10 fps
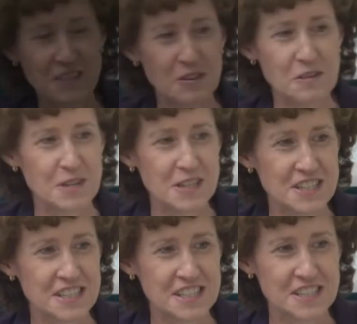you very
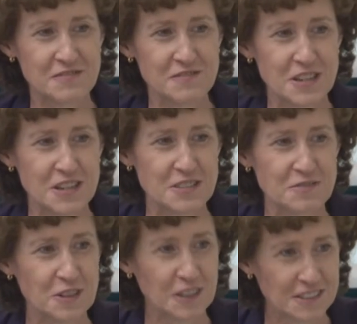much. It is very
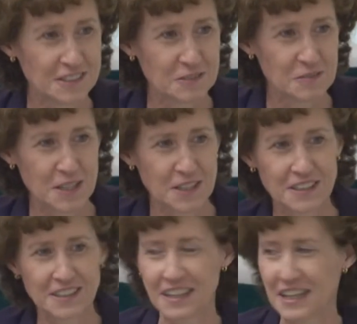difficult to be
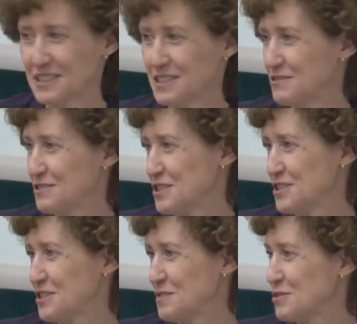the last after
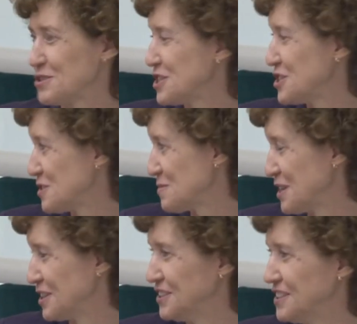such a prestigious panel.